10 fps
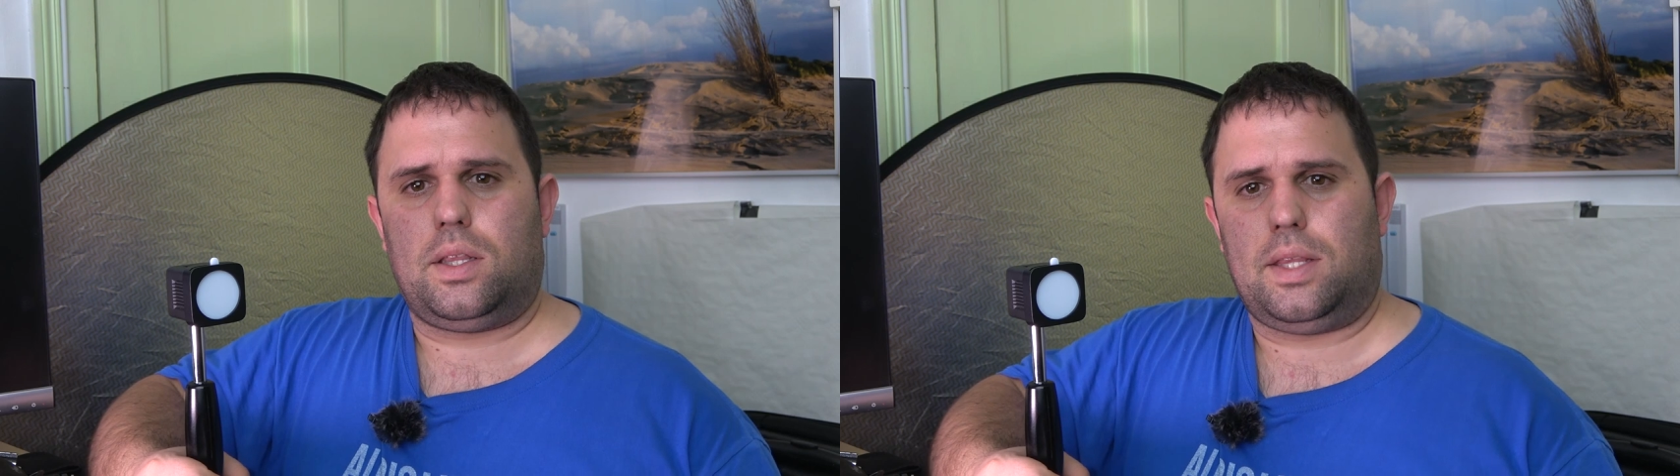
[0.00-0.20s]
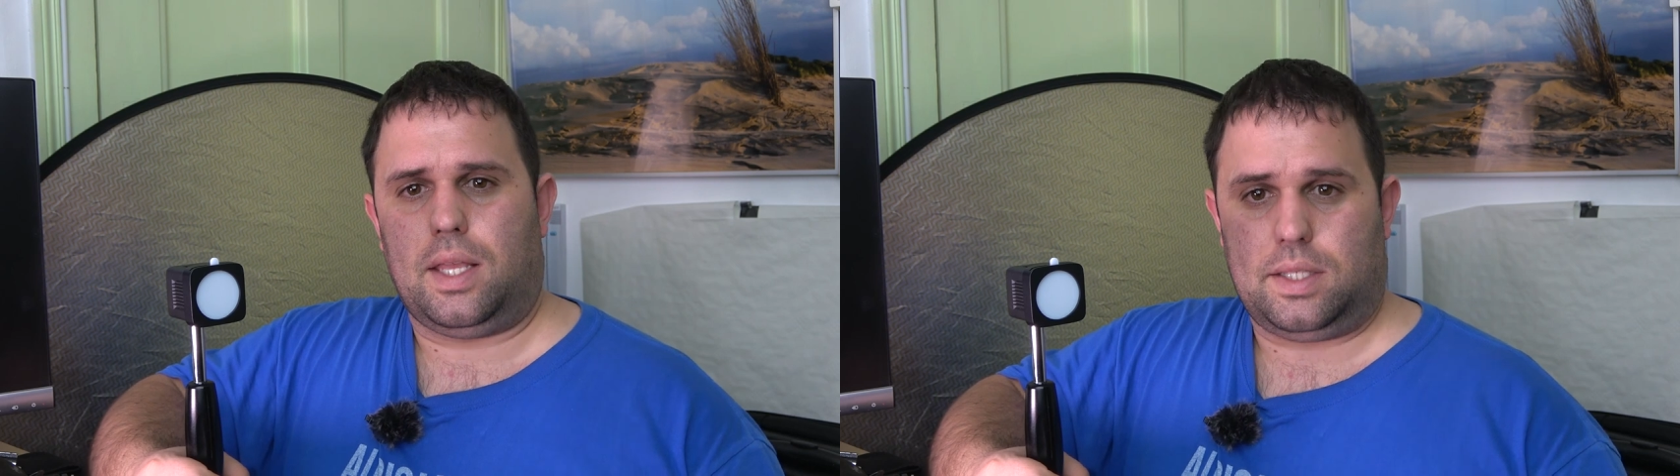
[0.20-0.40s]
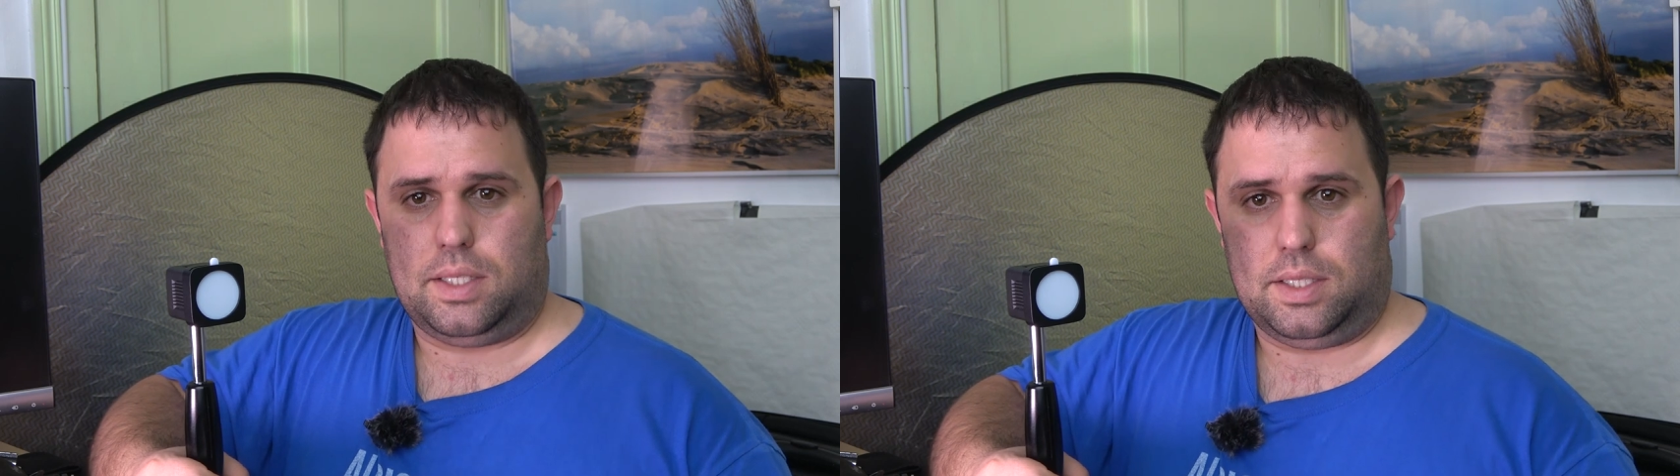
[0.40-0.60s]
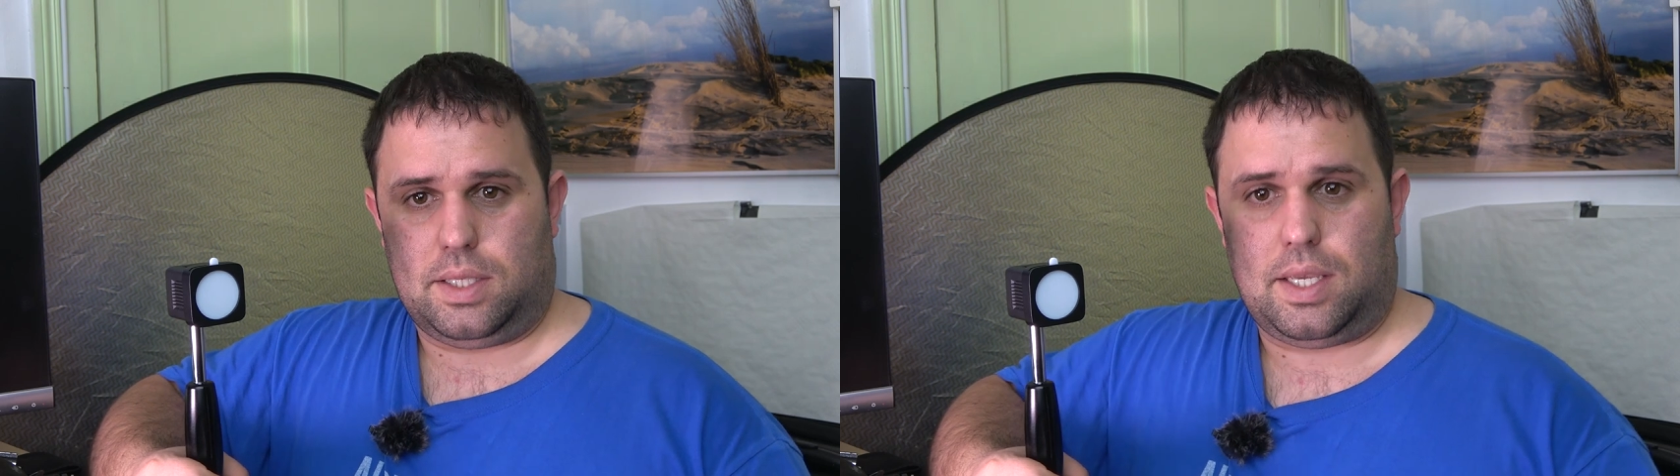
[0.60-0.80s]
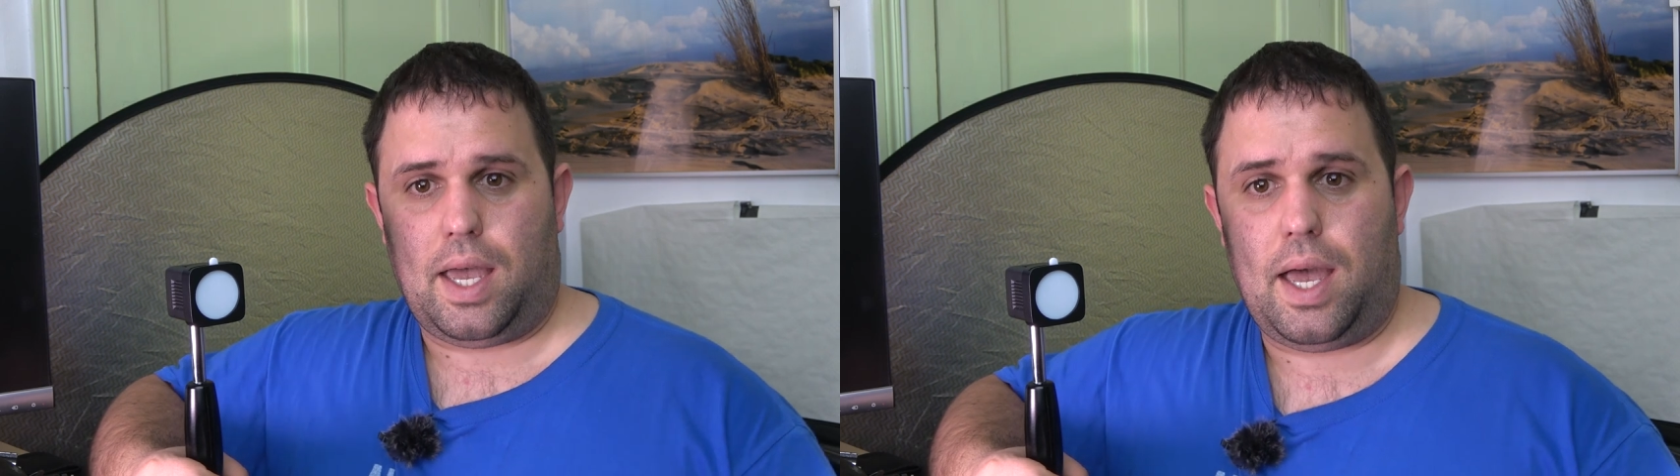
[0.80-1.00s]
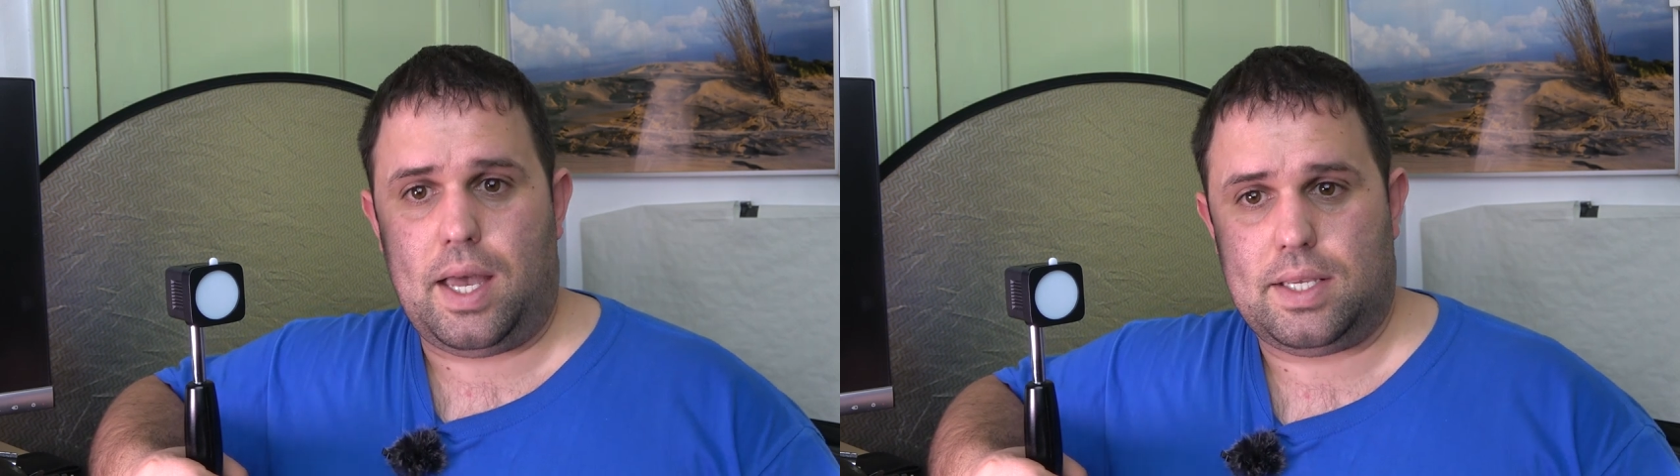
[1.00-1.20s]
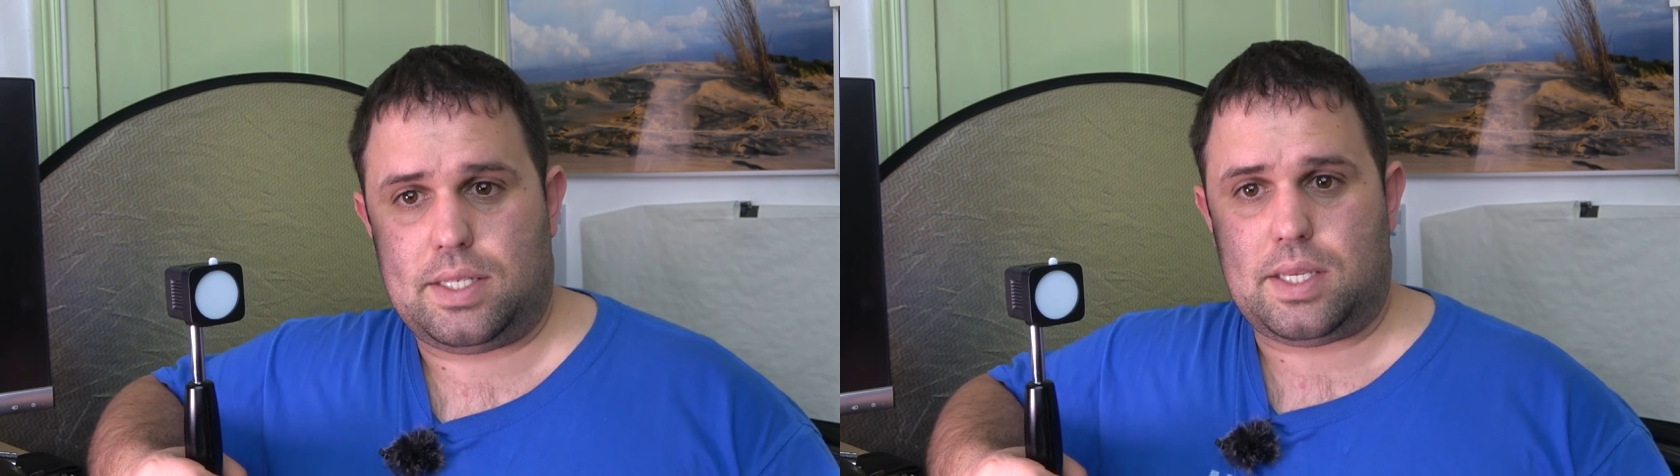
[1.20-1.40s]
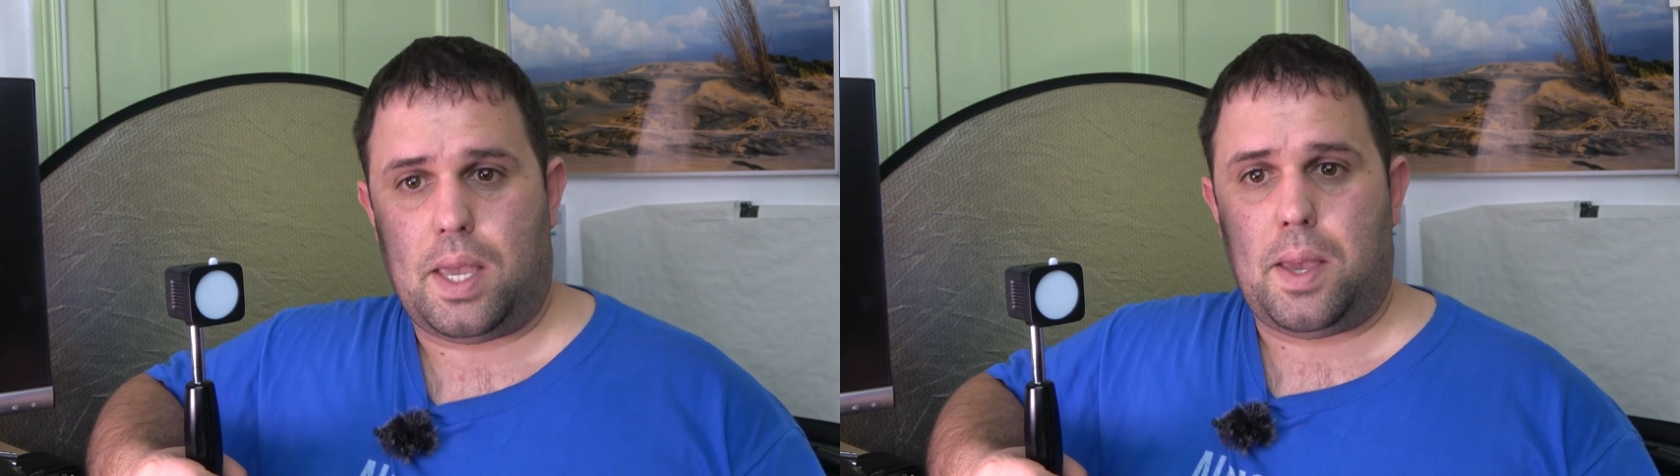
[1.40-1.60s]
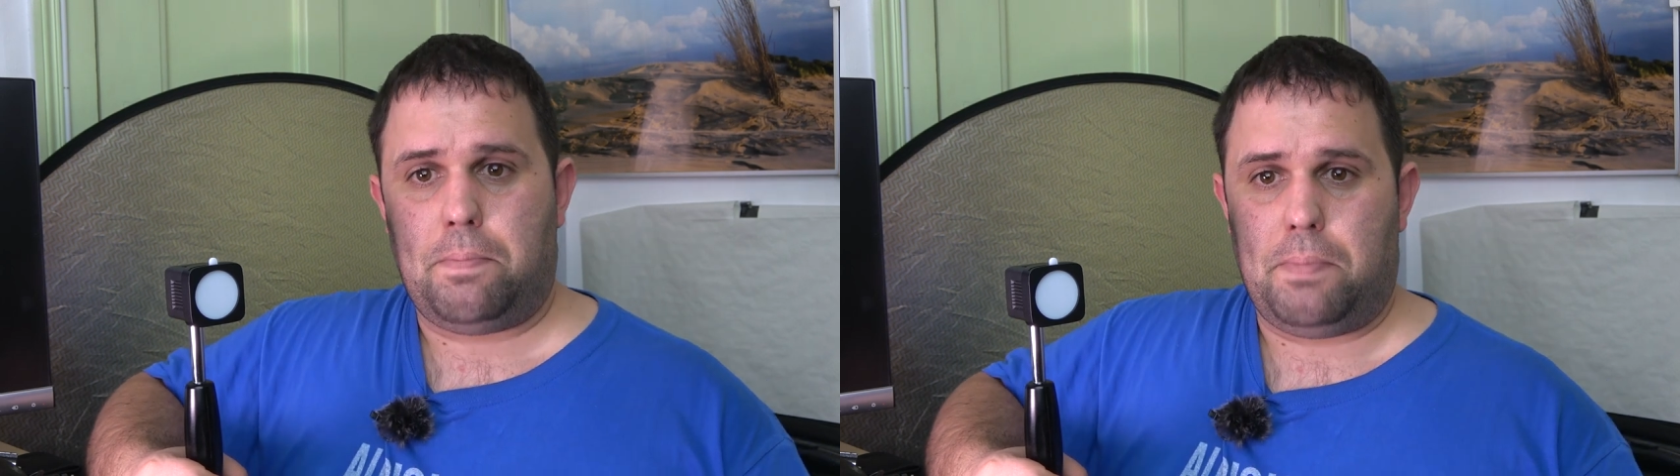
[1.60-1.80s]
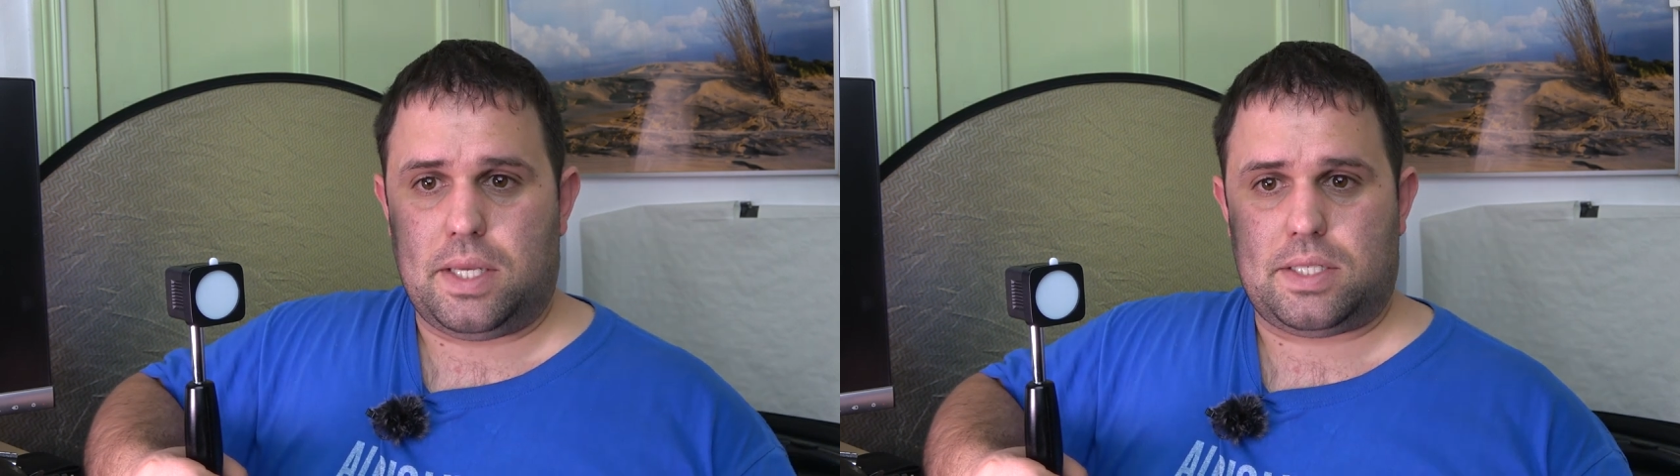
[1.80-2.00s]
that it has
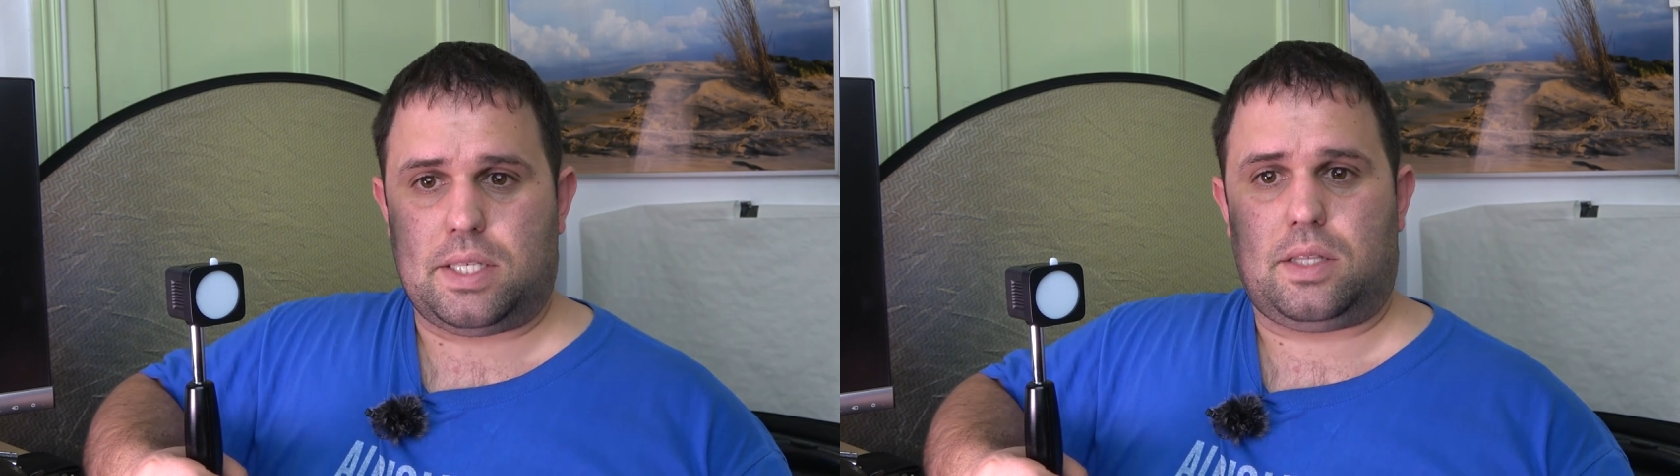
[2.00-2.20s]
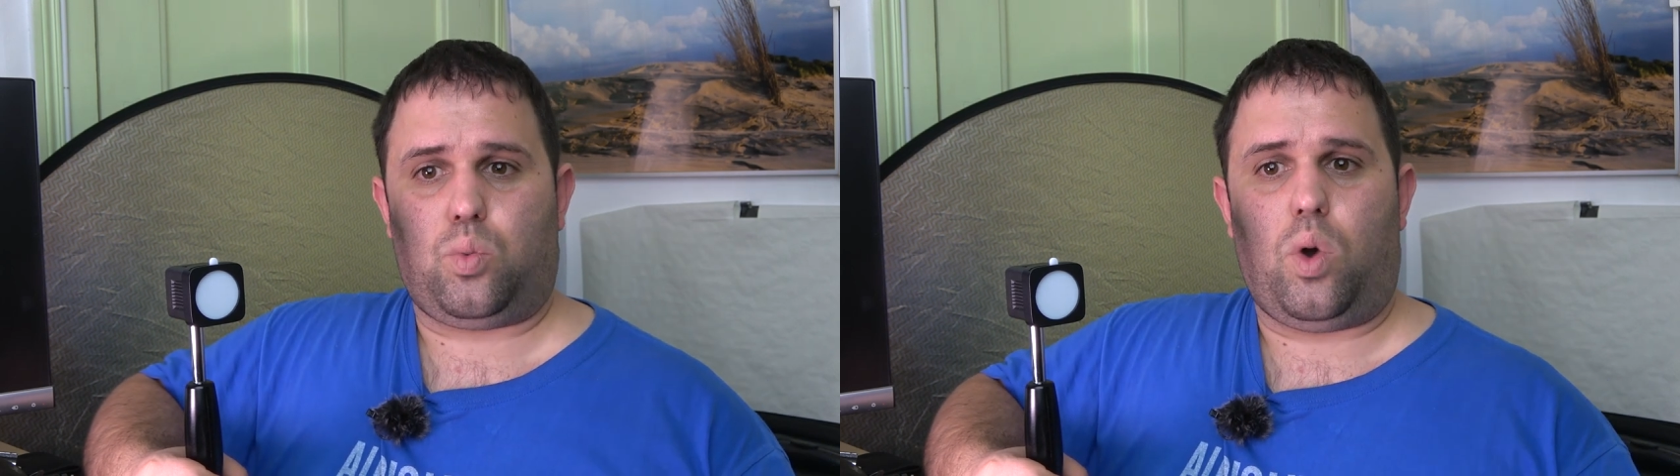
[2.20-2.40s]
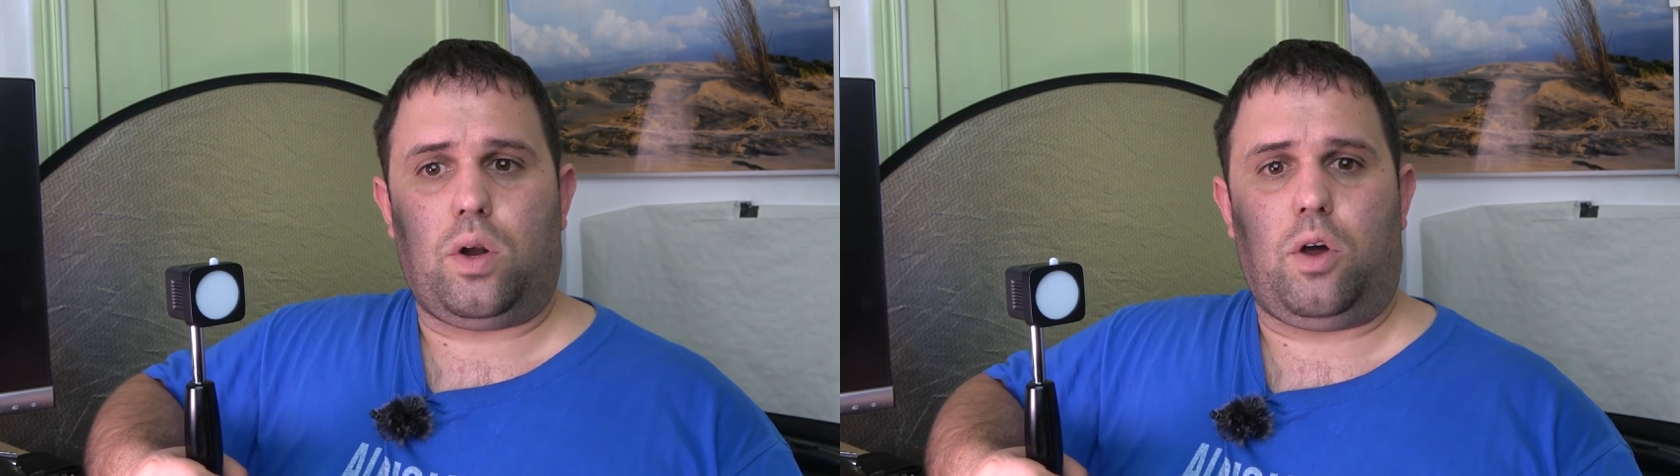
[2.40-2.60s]
makes it one